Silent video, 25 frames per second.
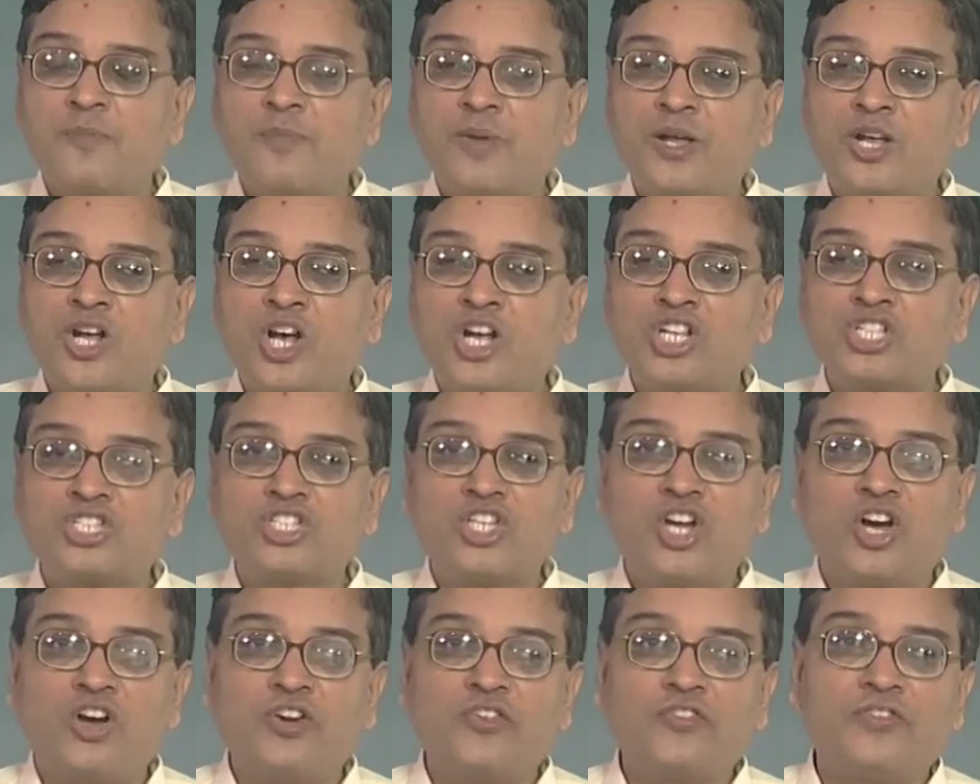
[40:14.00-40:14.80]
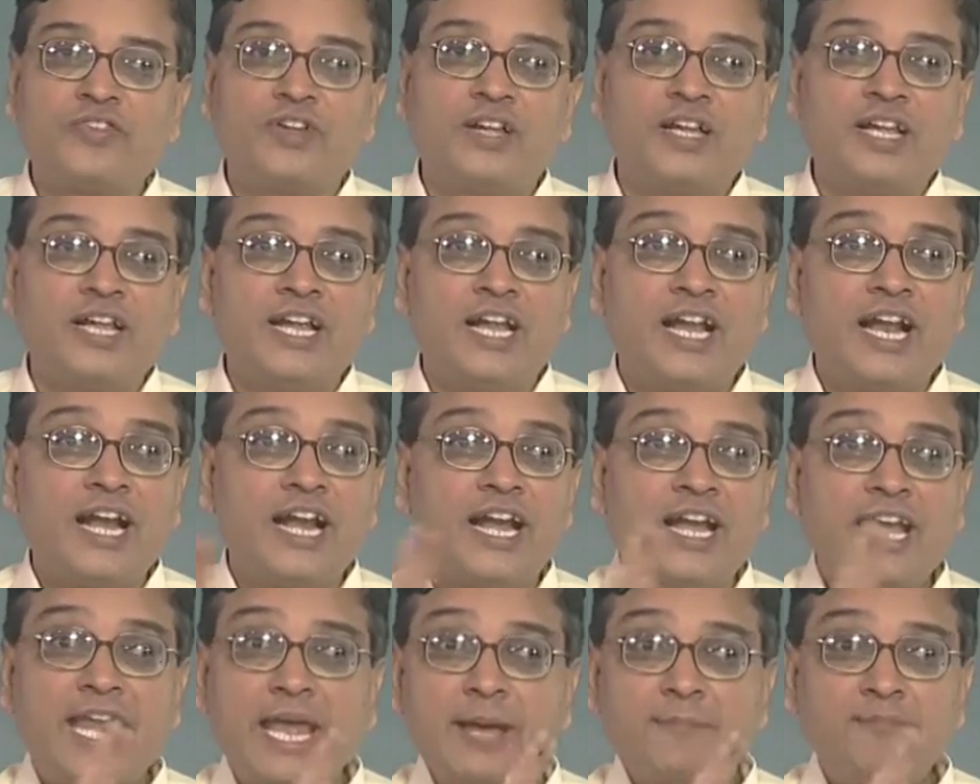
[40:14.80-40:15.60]
because of
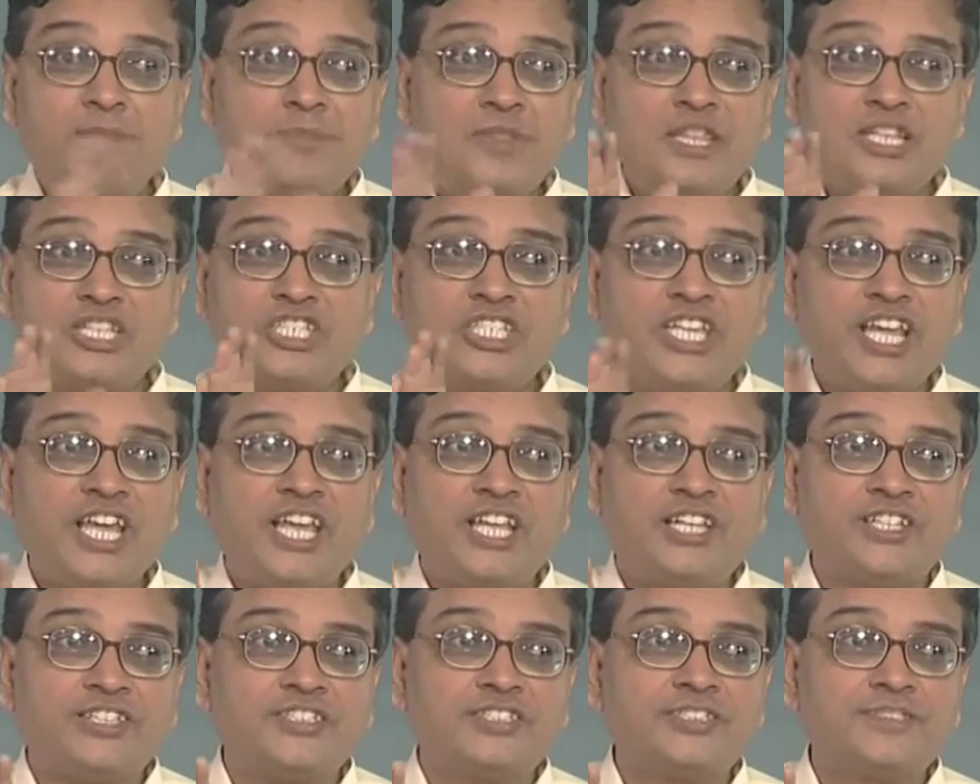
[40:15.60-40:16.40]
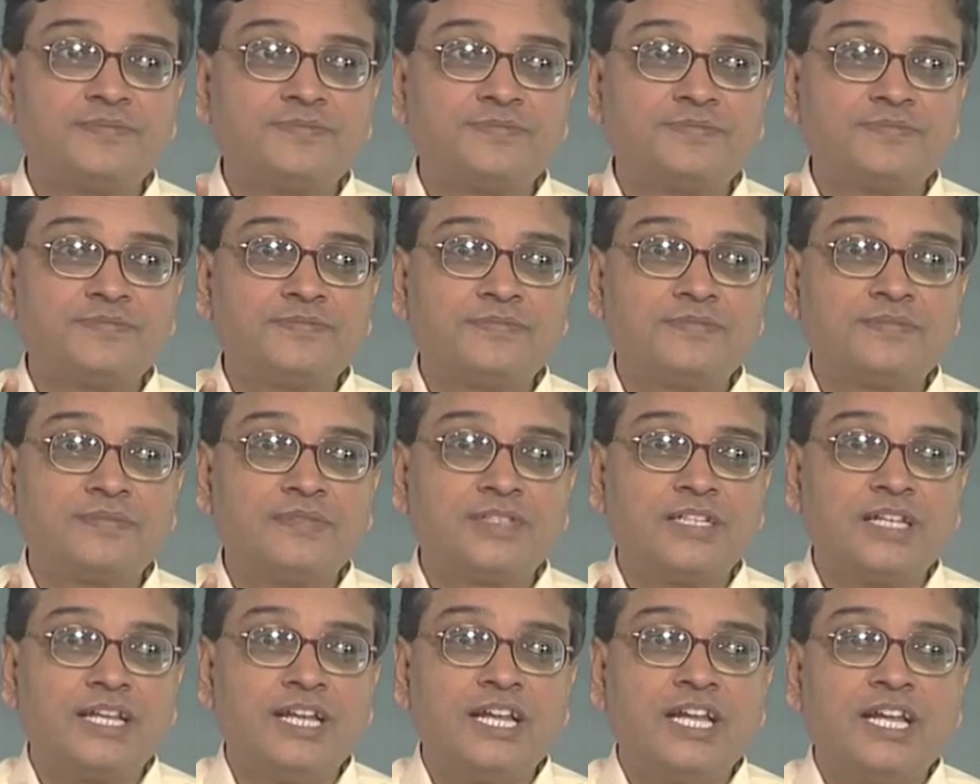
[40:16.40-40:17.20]
depth change,
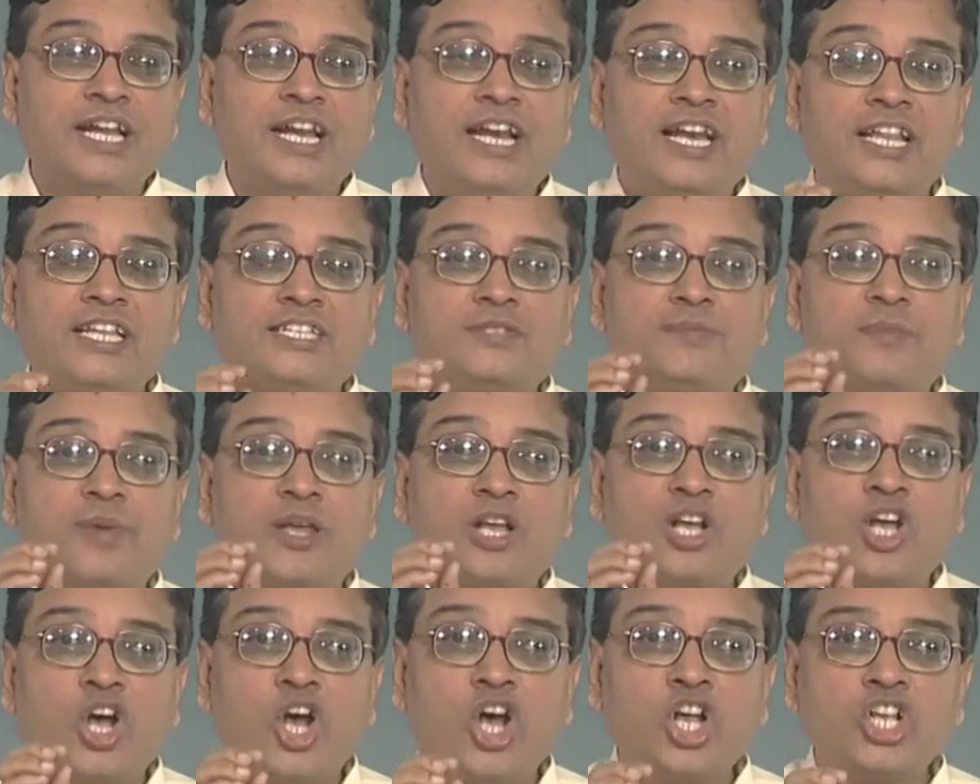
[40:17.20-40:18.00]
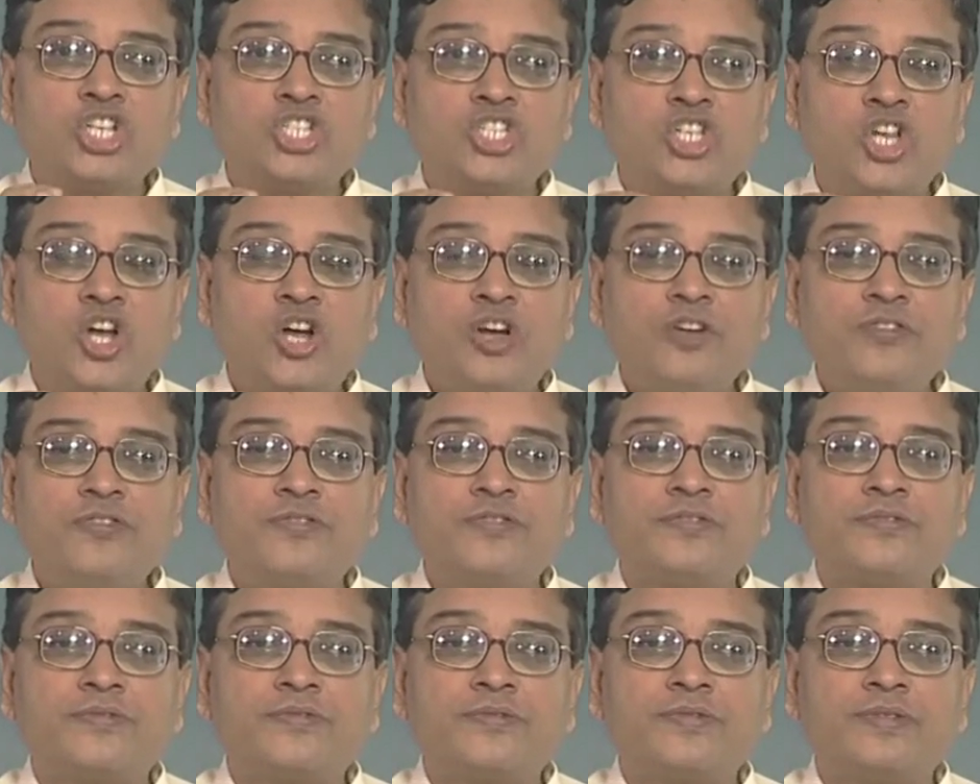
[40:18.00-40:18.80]
it is because
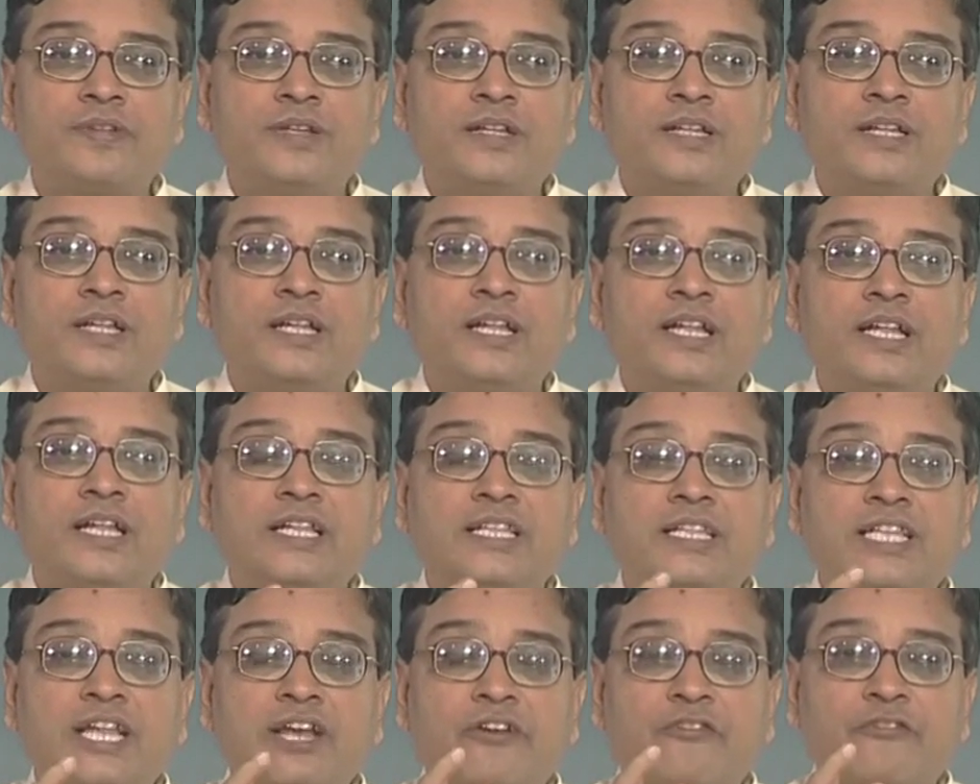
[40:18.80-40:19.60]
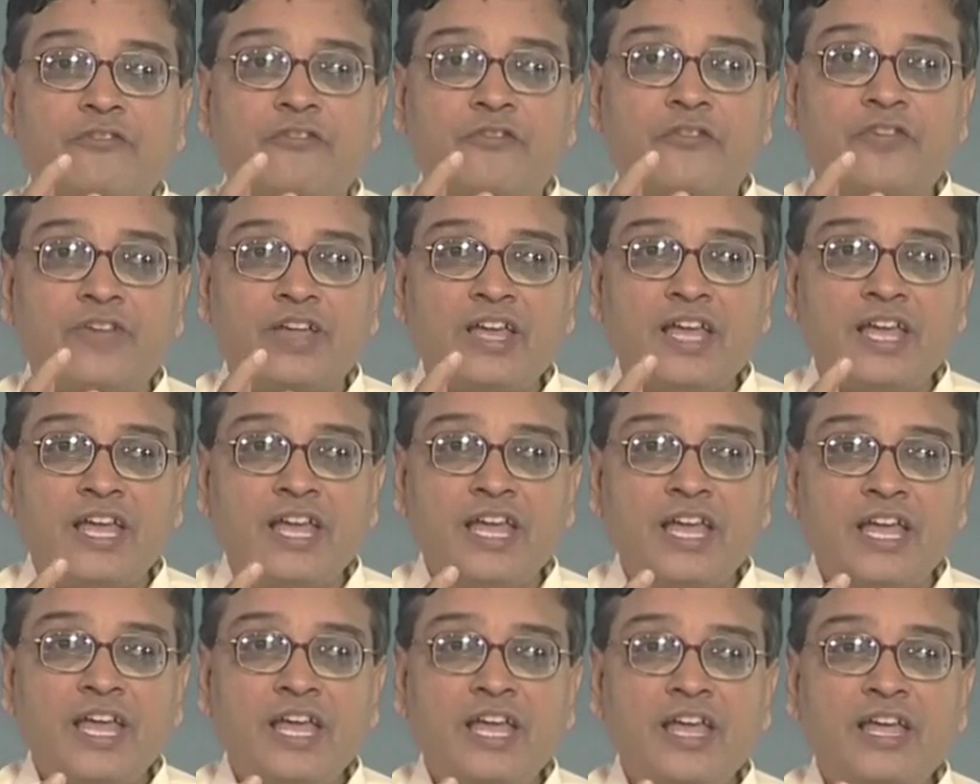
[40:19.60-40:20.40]
of the
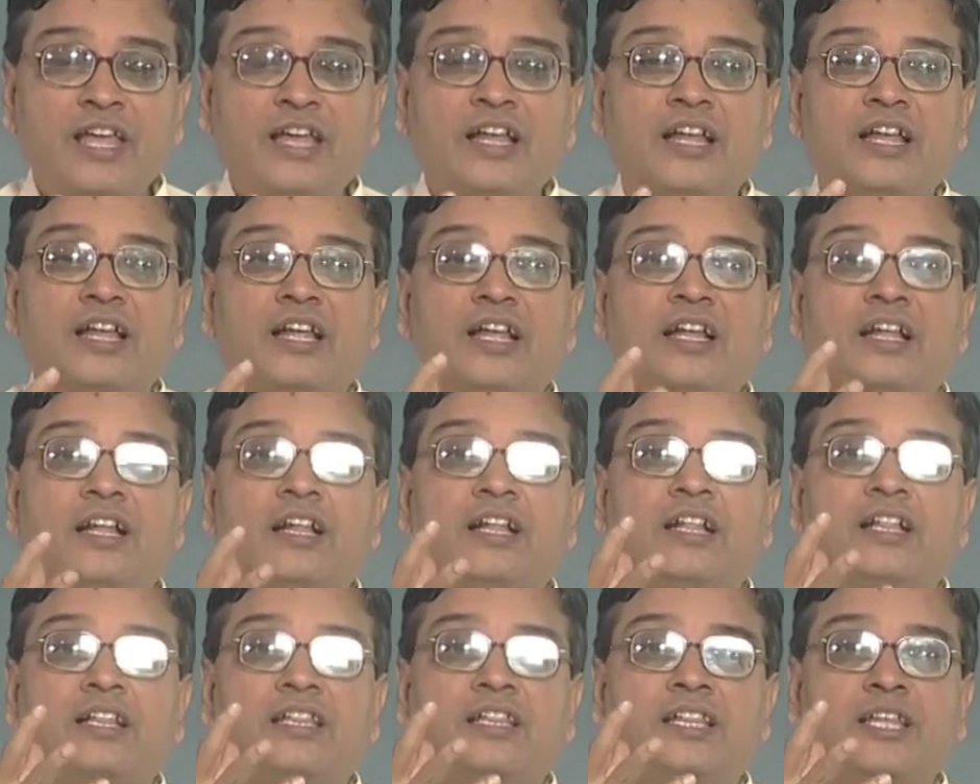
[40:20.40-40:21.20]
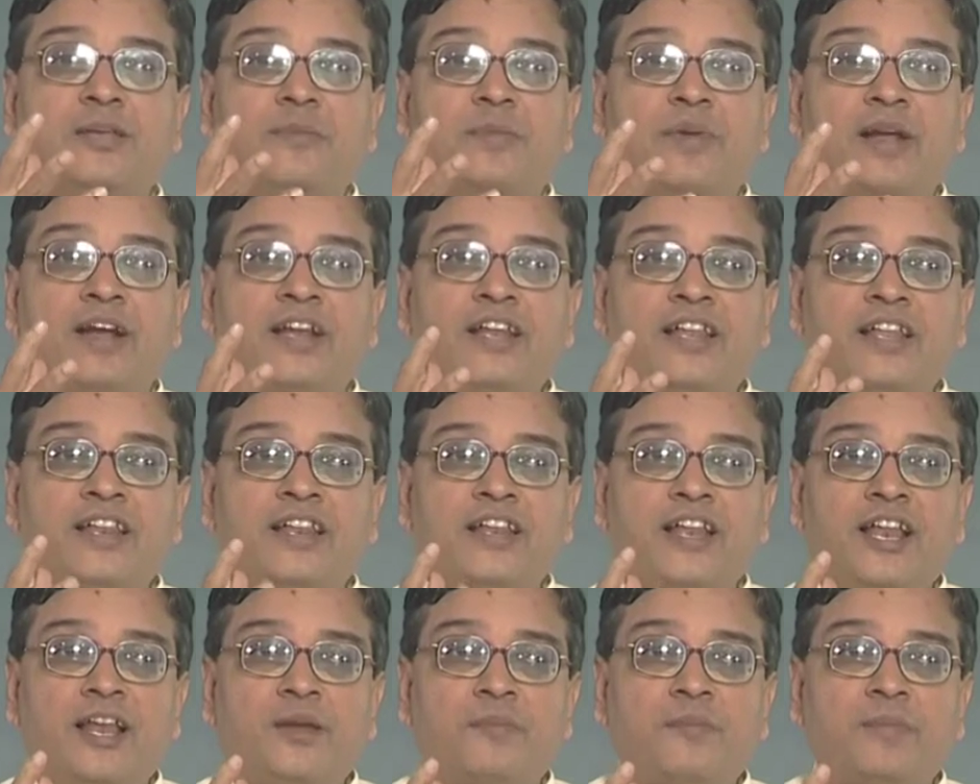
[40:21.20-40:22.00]
way the
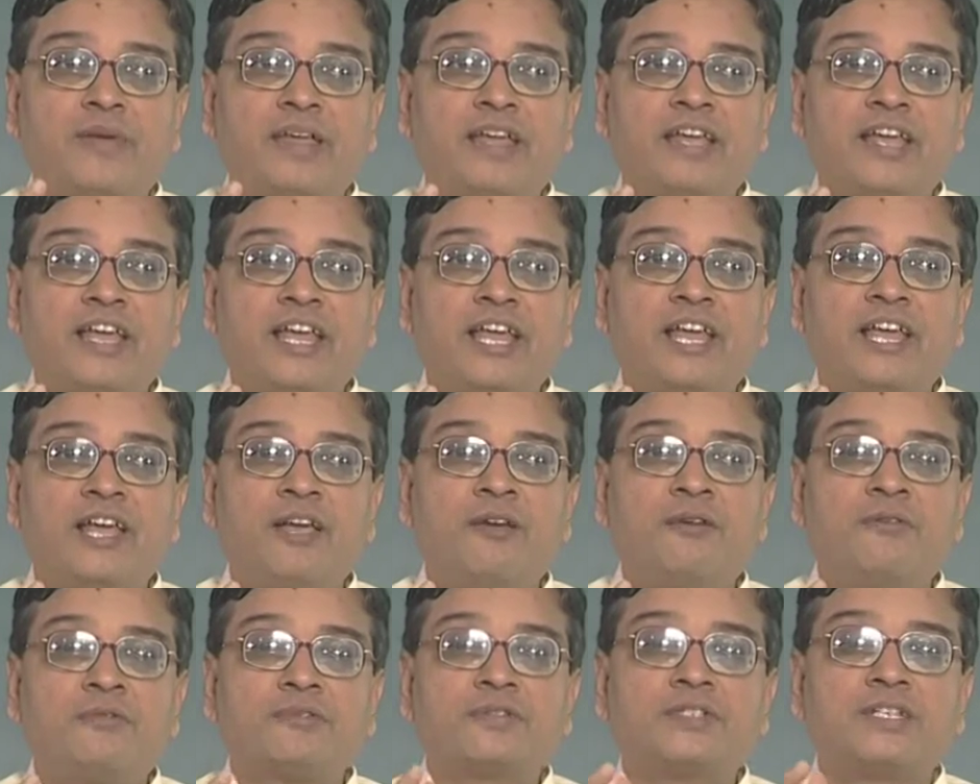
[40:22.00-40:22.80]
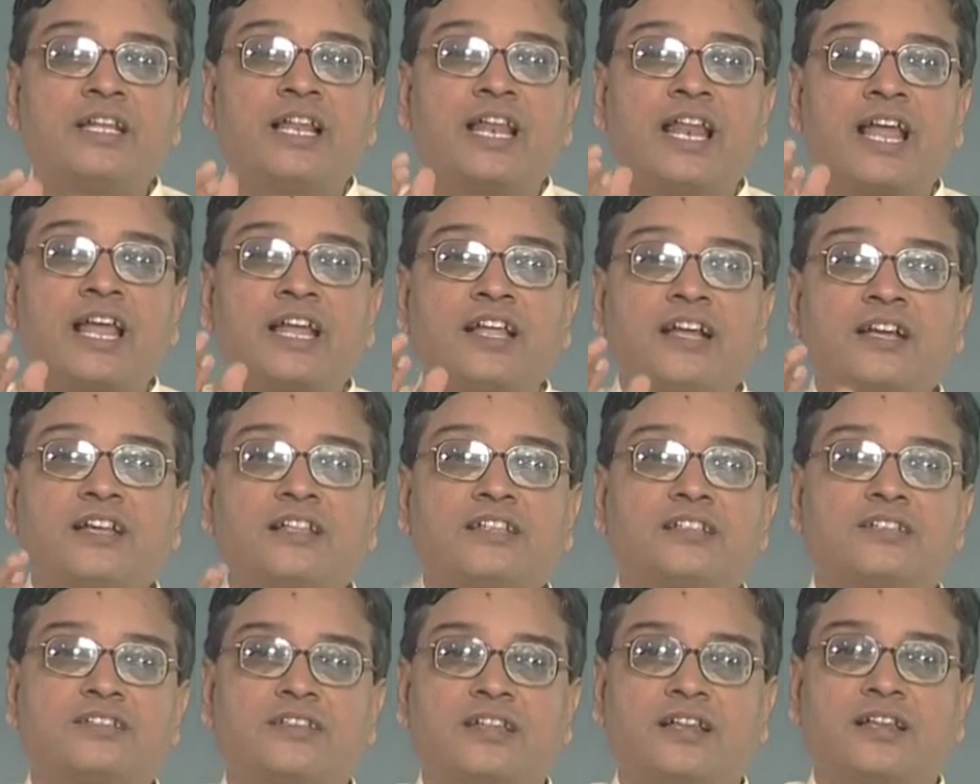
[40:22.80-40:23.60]
material behaves like a
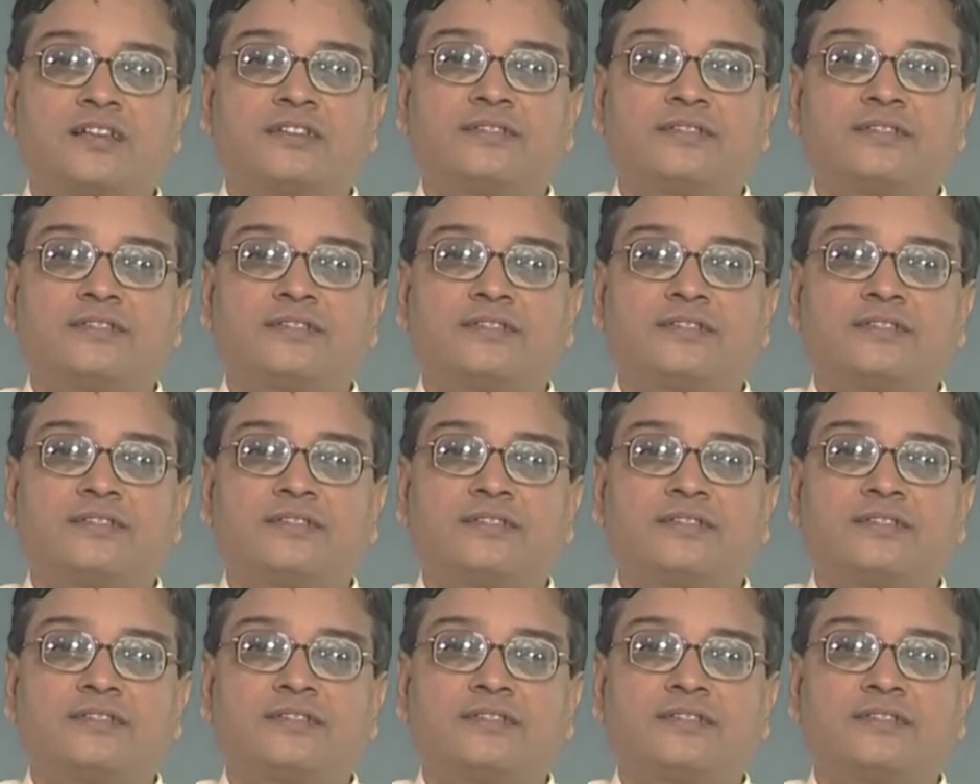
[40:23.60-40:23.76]
crystal.